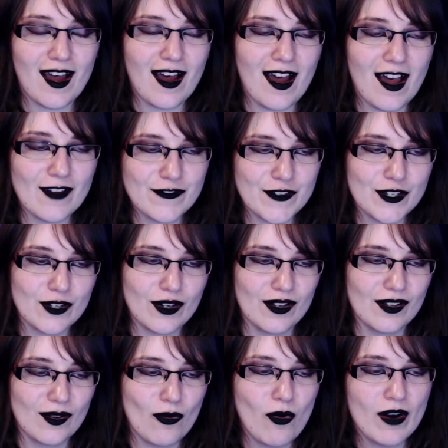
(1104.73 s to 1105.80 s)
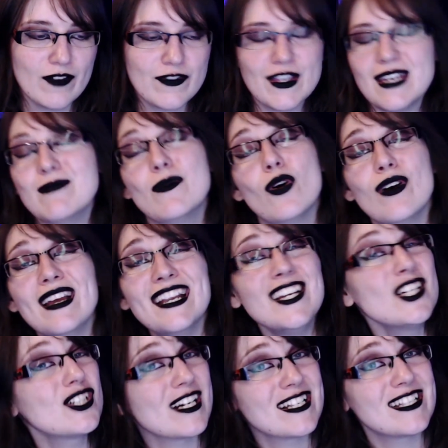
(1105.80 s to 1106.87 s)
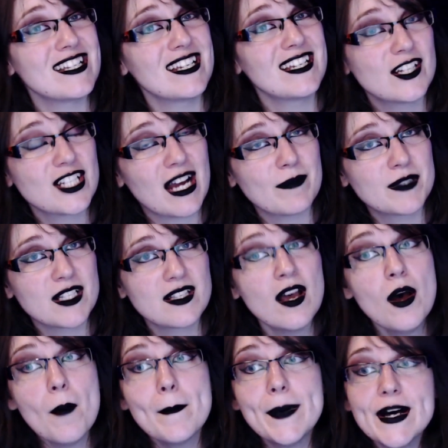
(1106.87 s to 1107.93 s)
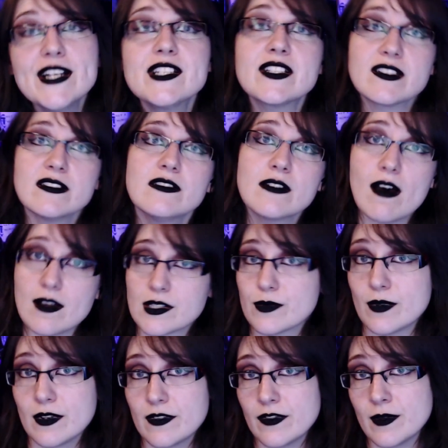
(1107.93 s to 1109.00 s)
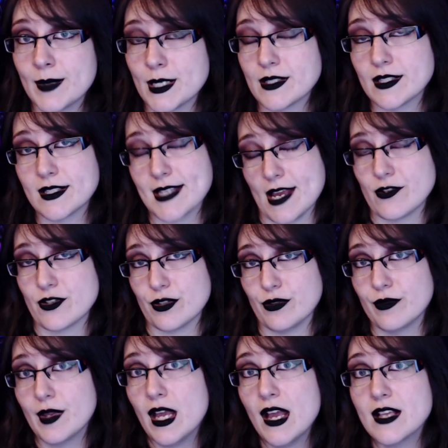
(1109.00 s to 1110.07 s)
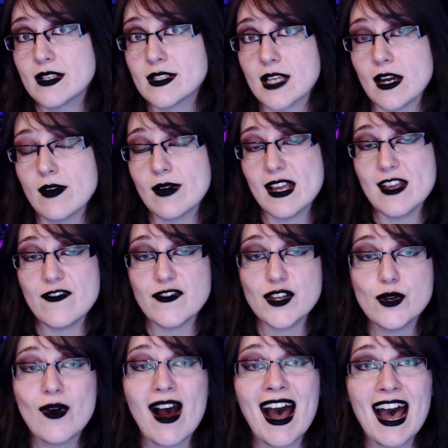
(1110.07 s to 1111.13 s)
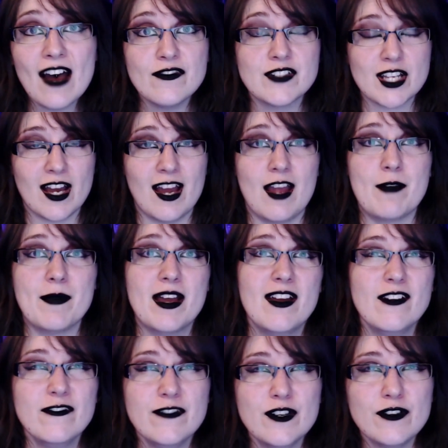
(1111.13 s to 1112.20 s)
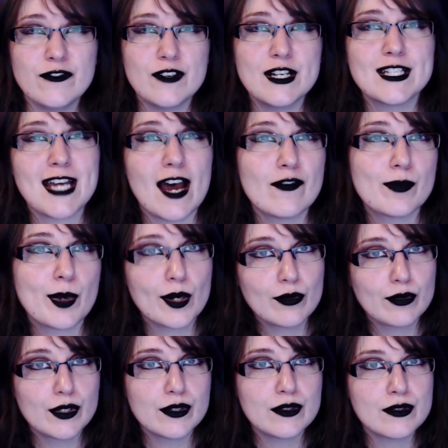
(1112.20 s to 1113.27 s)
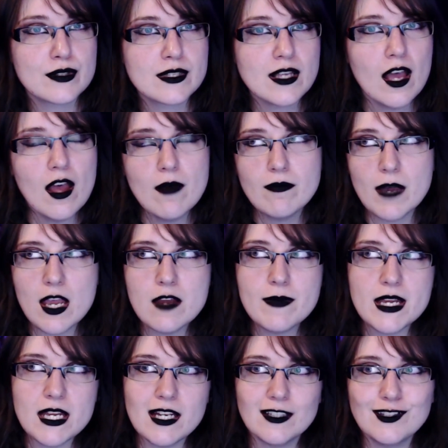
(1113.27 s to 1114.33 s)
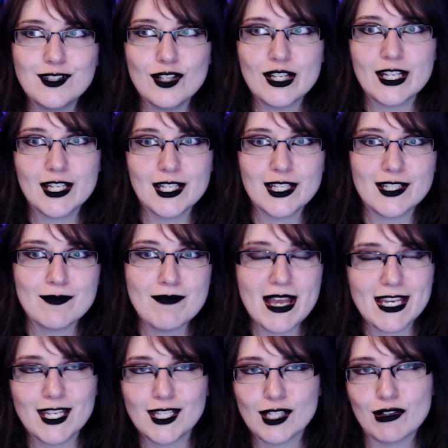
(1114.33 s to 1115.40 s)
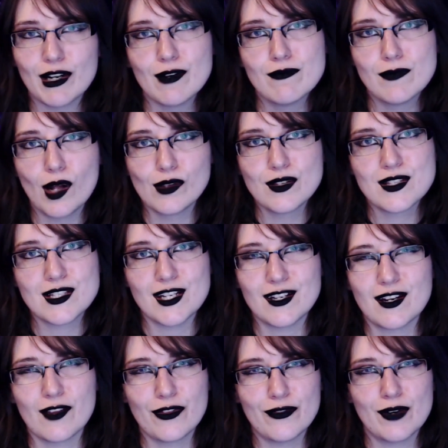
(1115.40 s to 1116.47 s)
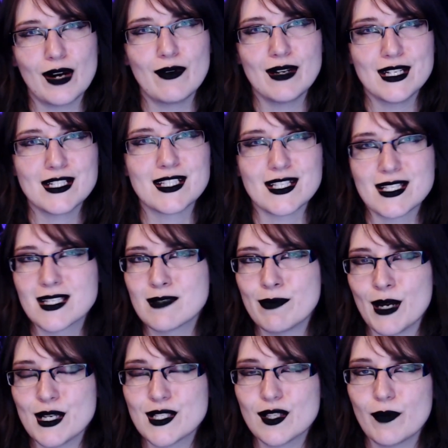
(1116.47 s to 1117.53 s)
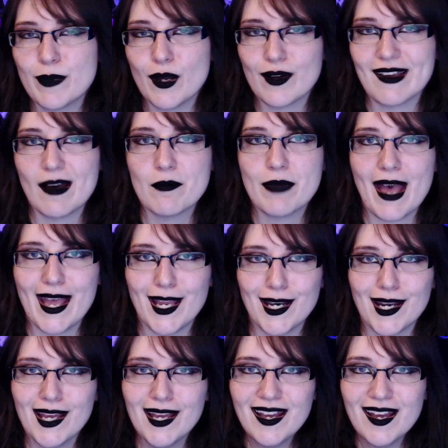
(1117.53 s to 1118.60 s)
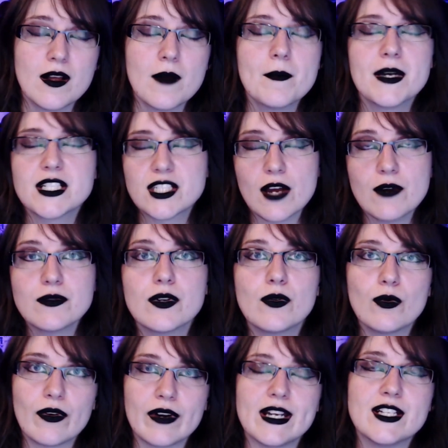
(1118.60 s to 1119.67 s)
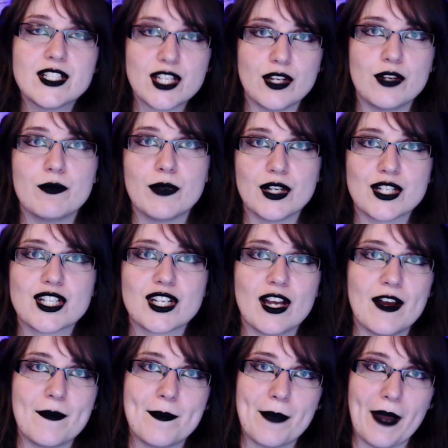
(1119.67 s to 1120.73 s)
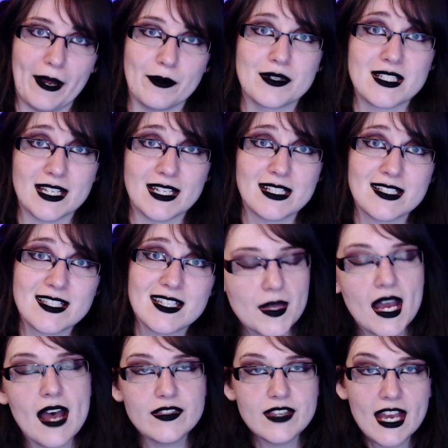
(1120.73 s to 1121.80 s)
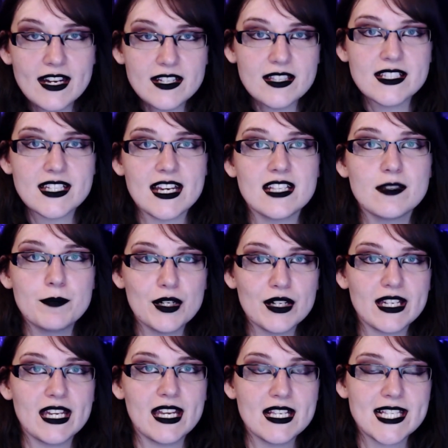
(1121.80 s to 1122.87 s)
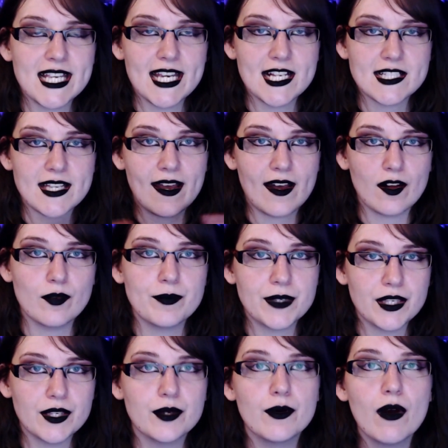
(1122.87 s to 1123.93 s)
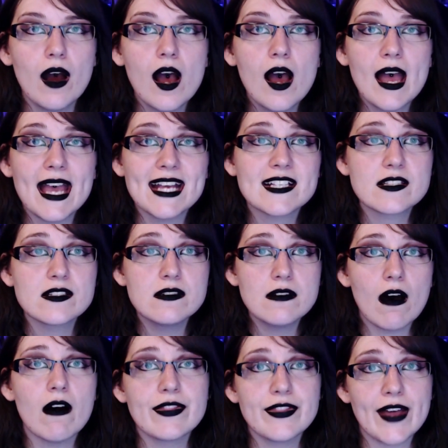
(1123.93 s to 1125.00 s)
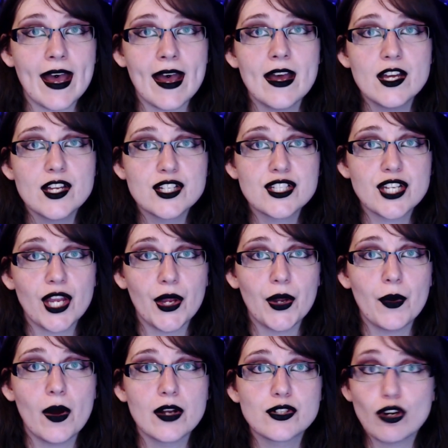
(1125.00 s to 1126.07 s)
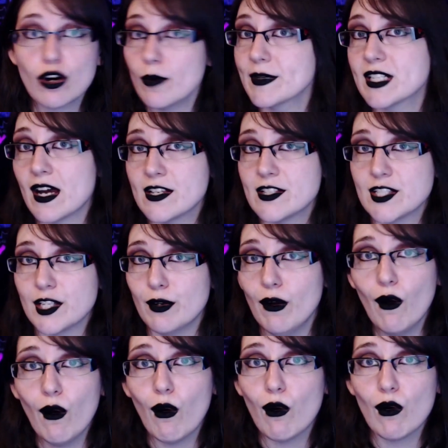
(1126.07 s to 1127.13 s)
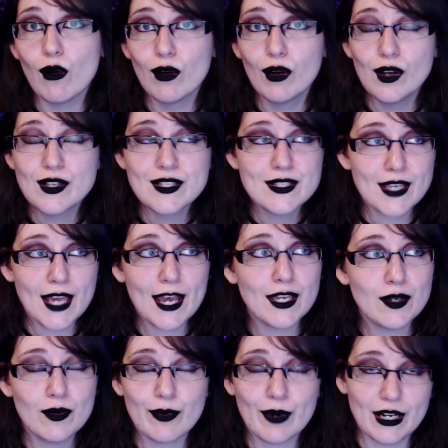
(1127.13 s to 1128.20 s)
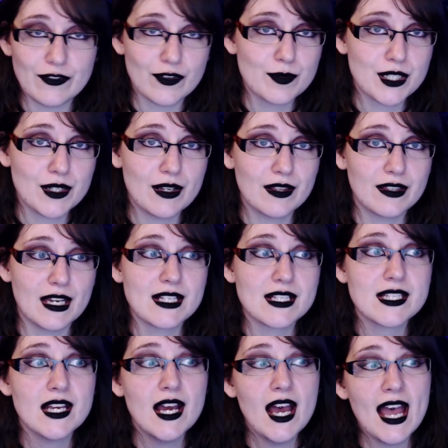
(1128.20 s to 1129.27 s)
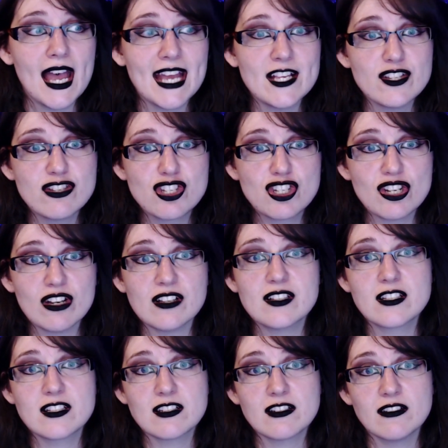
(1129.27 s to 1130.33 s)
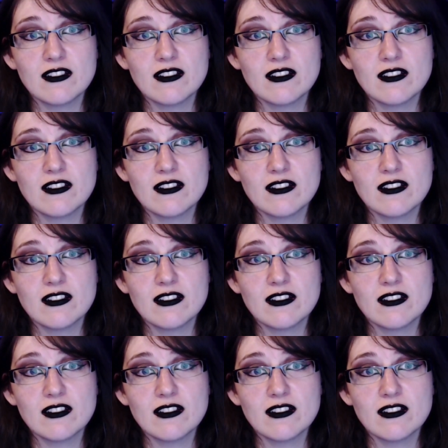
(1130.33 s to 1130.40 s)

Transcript: I feel, one of the more interesting chapters, but not one of the most essential. So if you have time, feel free to have peruse. Maybe look at making your own monster to throw in to spice up your campaign, but don't worry too much about it. At the end of the day, the book is here to help you. It's not there to traumatize you or scare you away from doing things. It's just